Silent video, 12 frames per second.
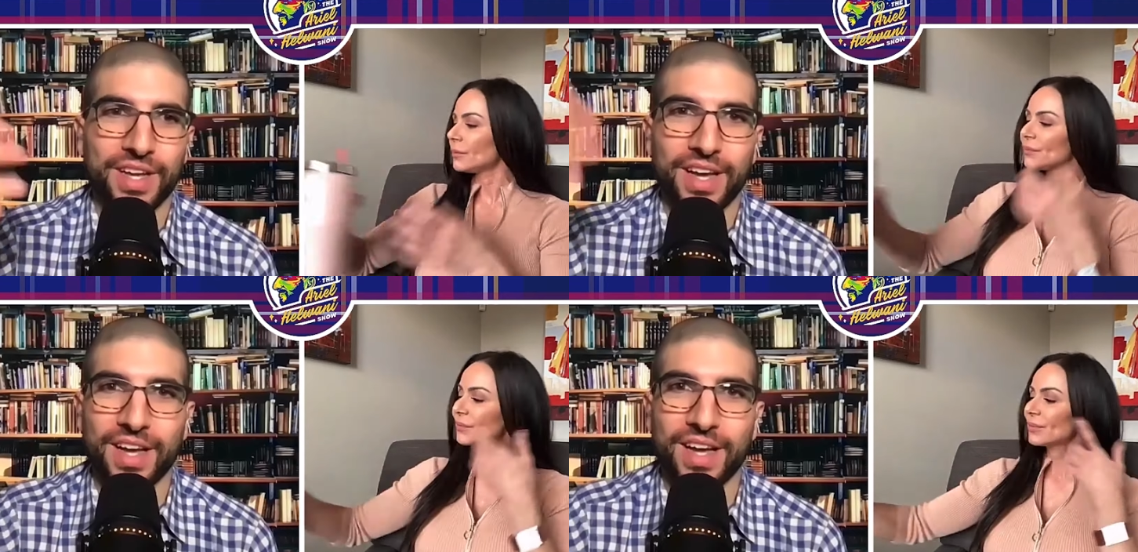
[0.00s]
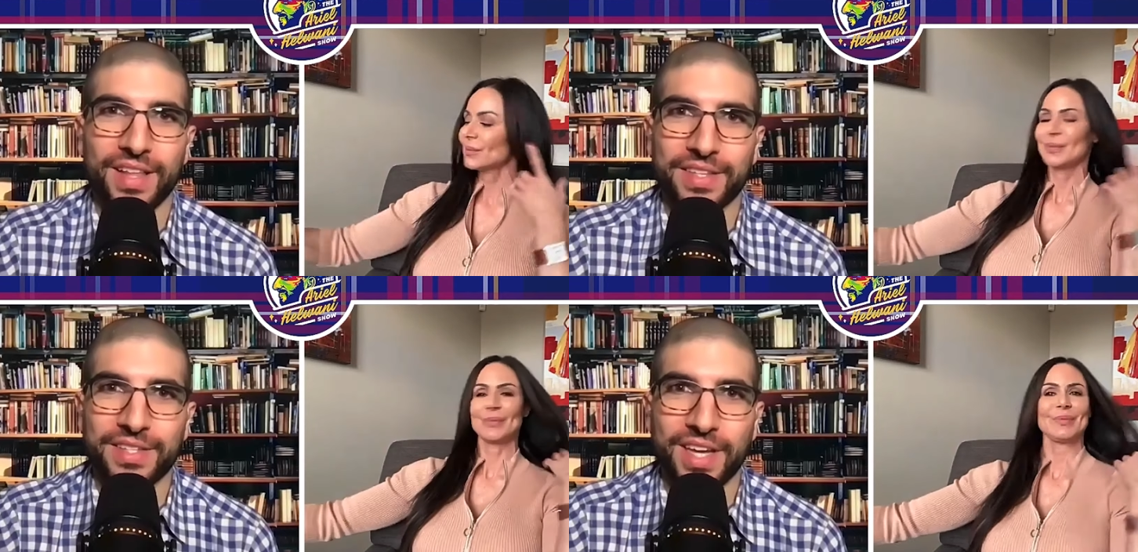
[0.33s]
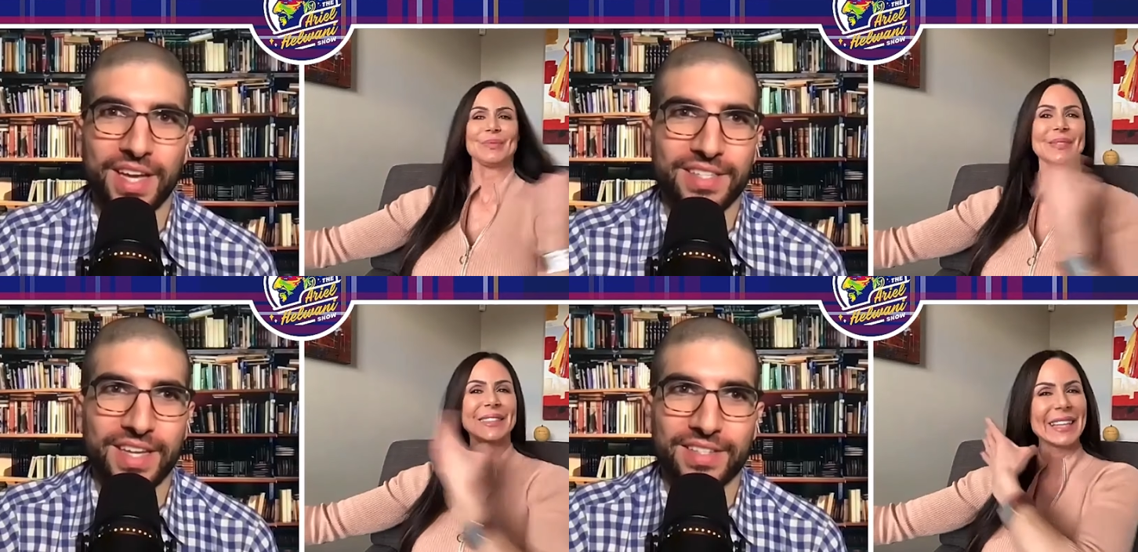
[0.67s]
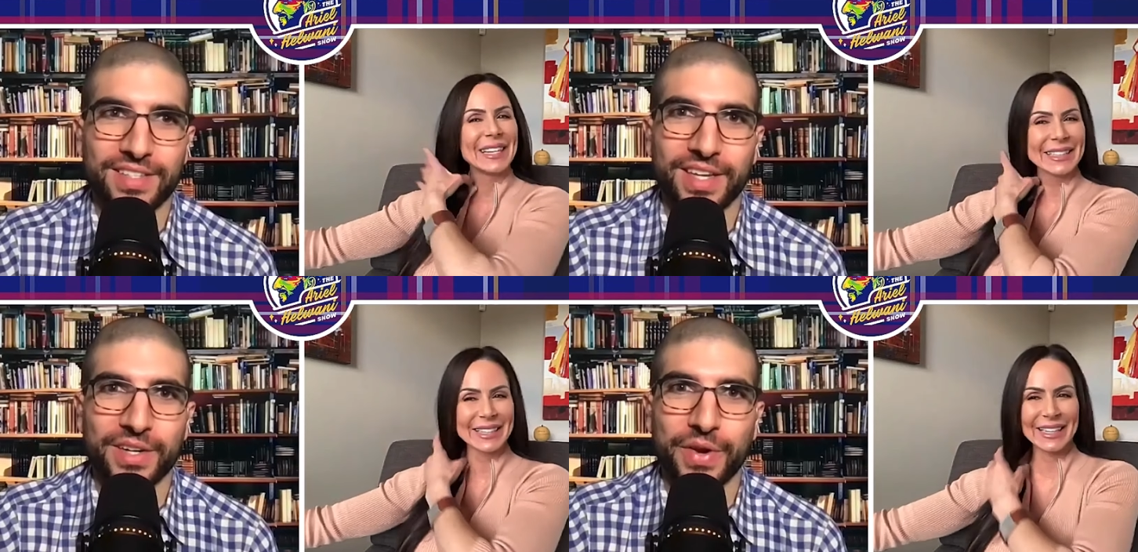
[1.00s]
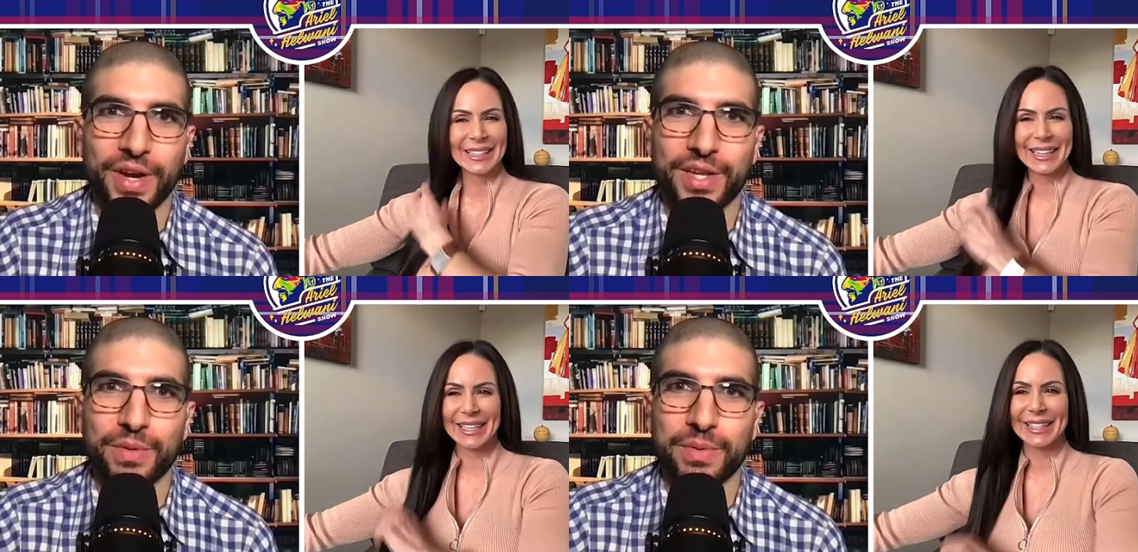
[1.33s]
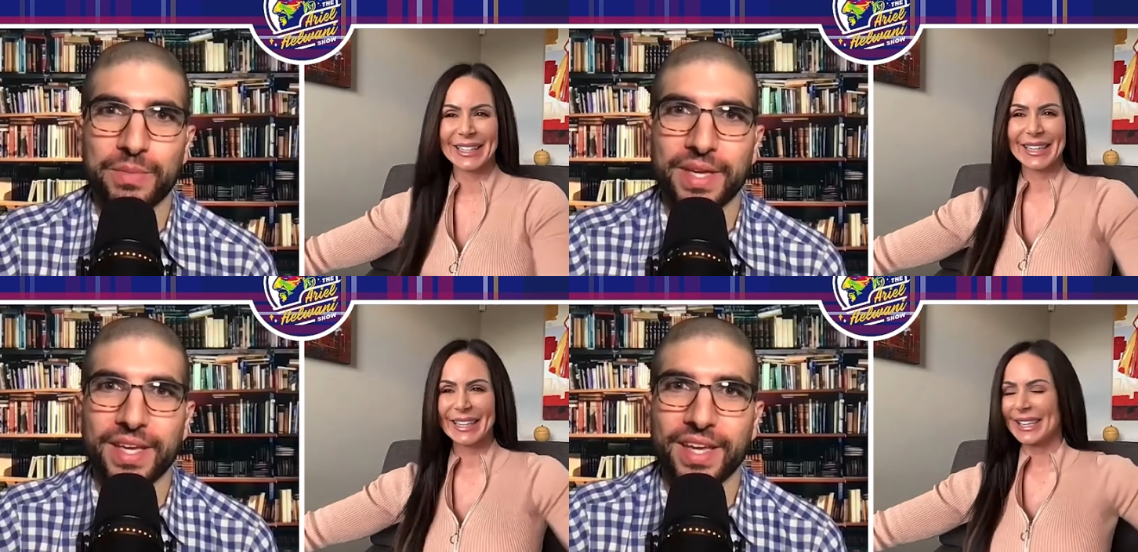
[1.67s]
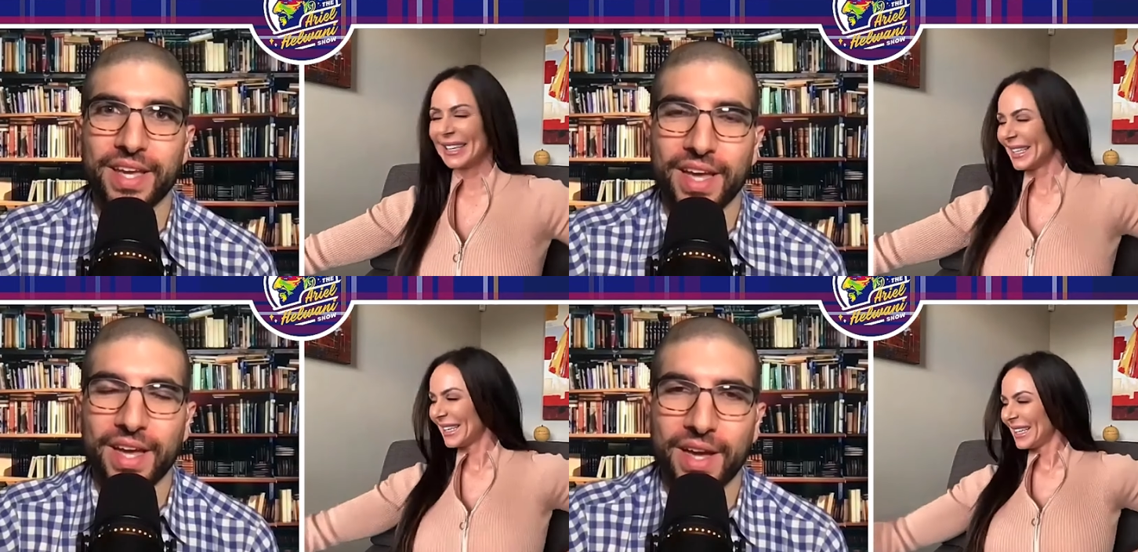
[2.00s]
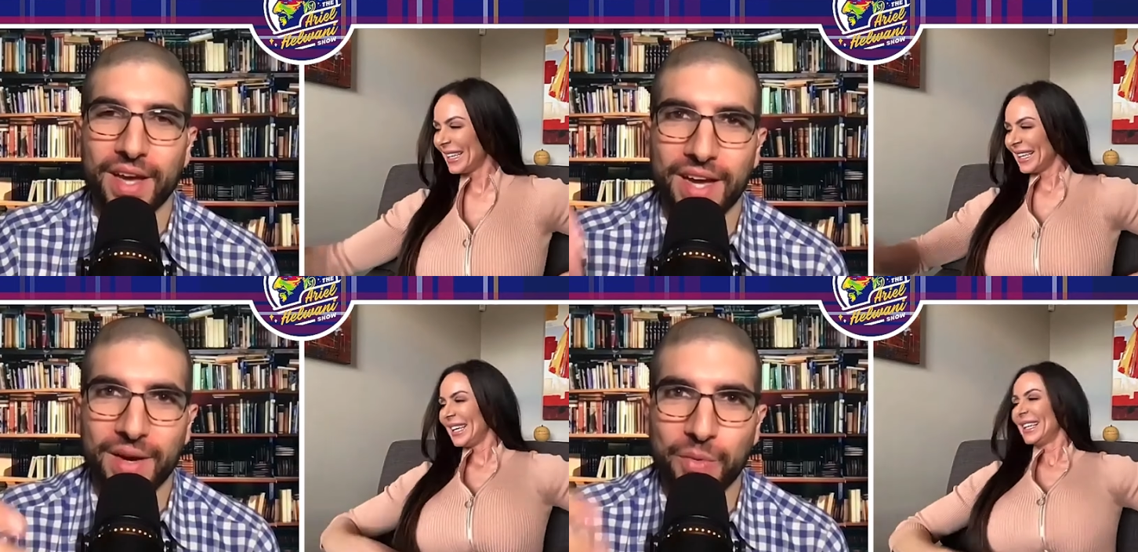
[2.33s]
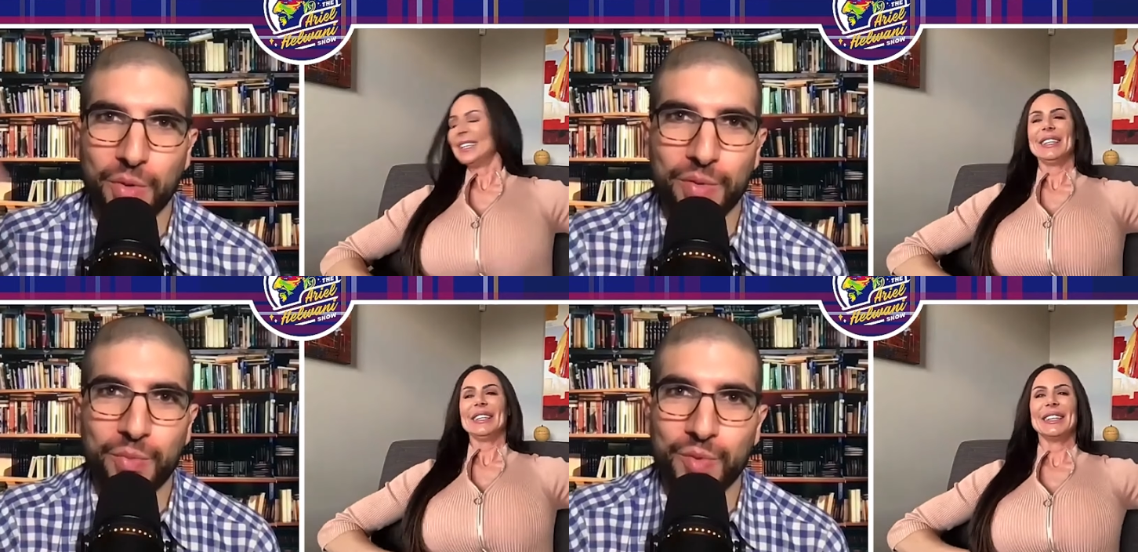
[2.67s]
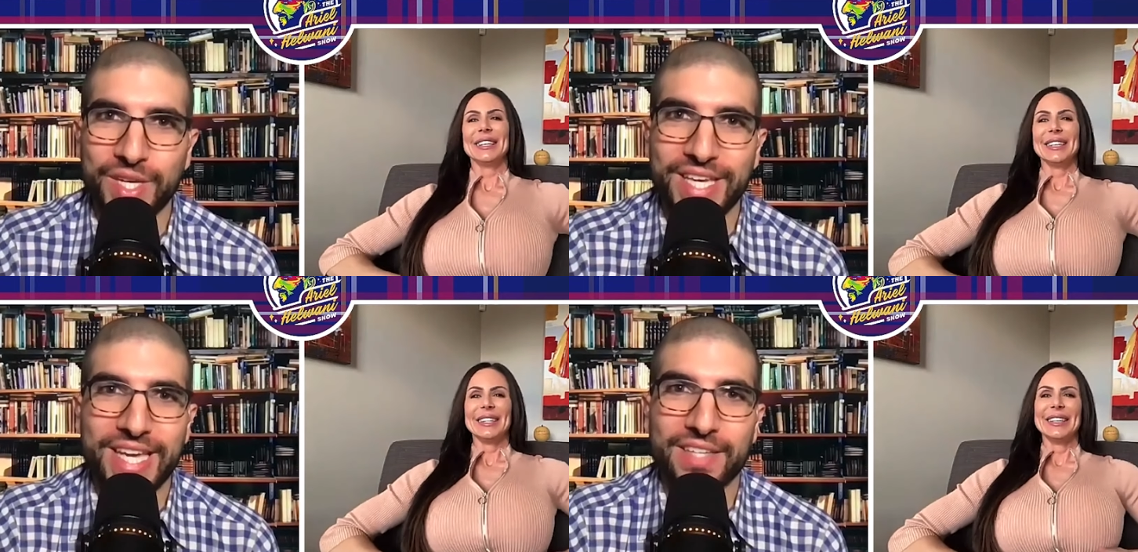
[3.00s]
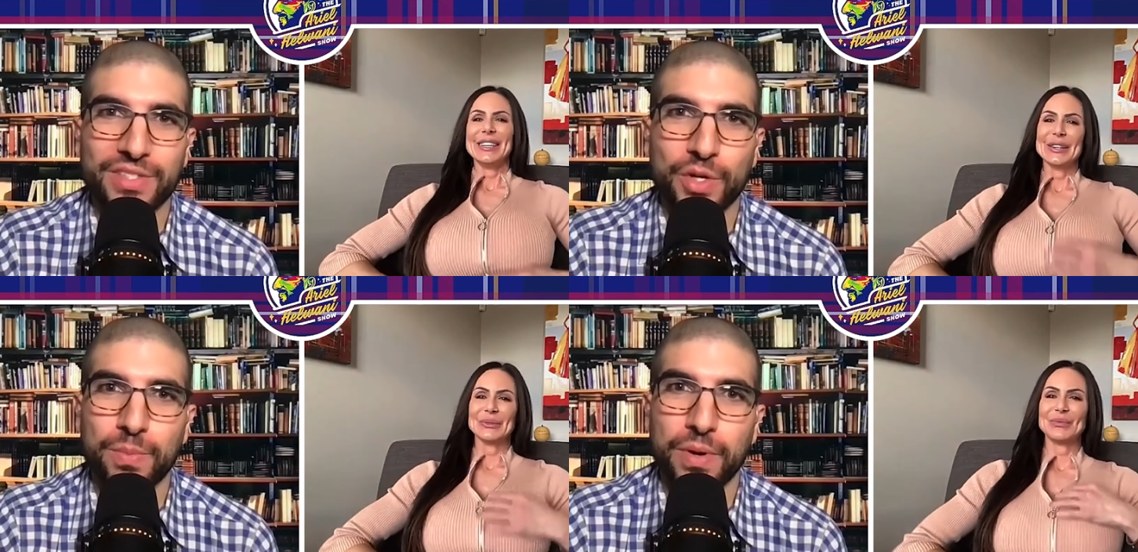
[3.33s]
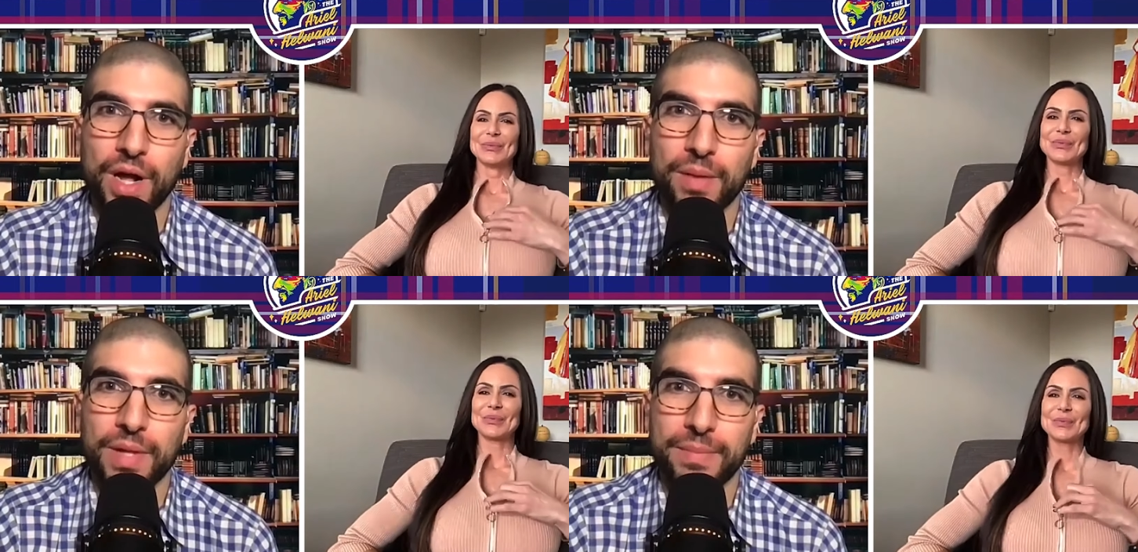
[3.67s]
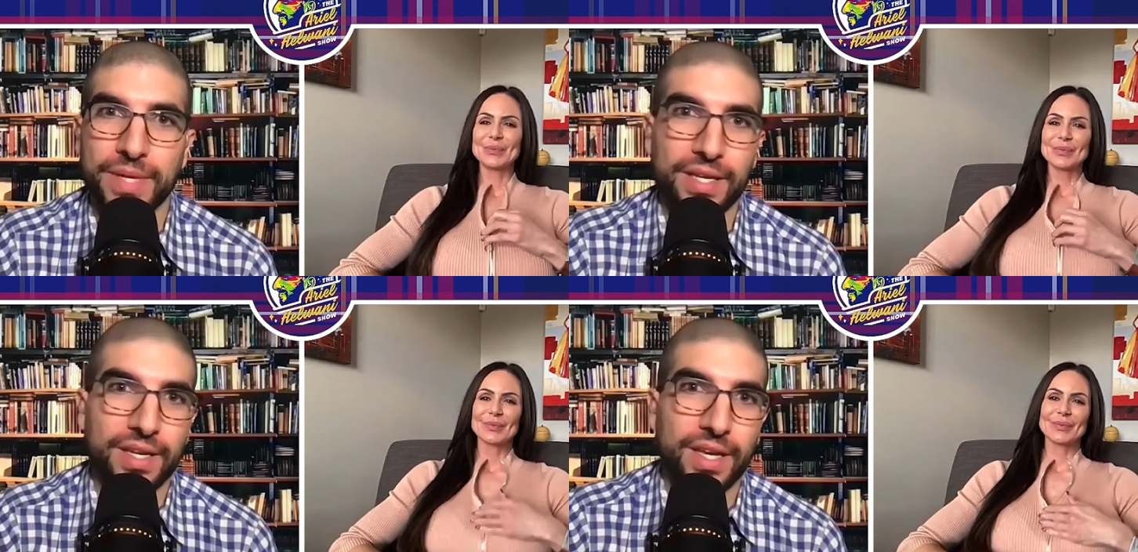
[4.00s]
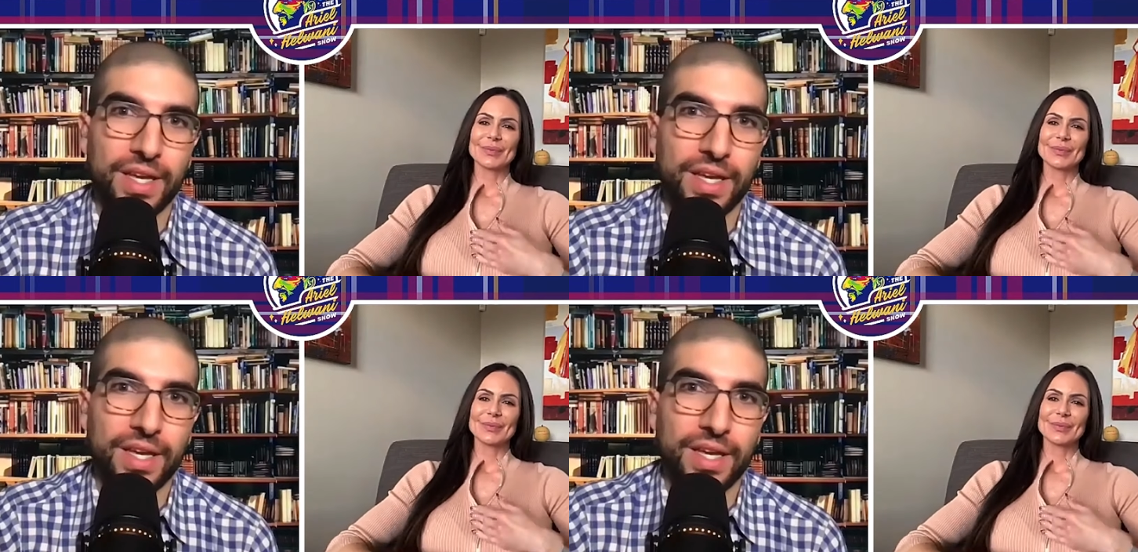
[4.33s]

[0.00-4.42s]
Speaker 1: Uh, this guy sounds like a great human being. Uh, wh- he has no problem. I mean,